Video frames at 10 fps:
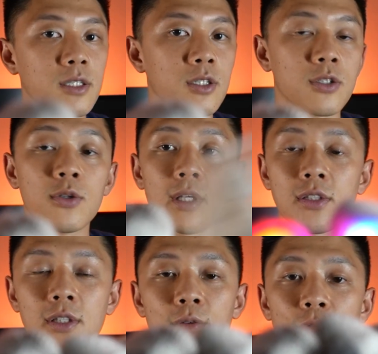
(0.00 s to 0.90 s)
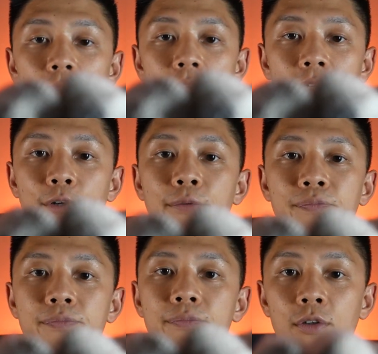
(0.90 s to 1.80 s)
to do this stuff right here.
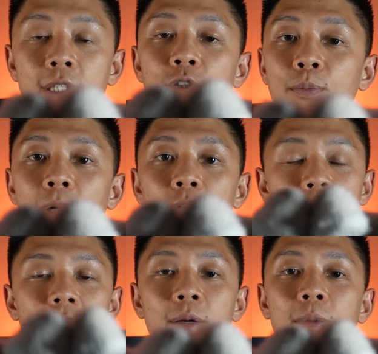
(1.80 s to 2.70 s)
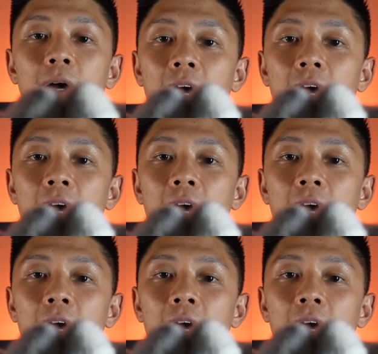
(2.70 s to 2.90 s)
These are melting them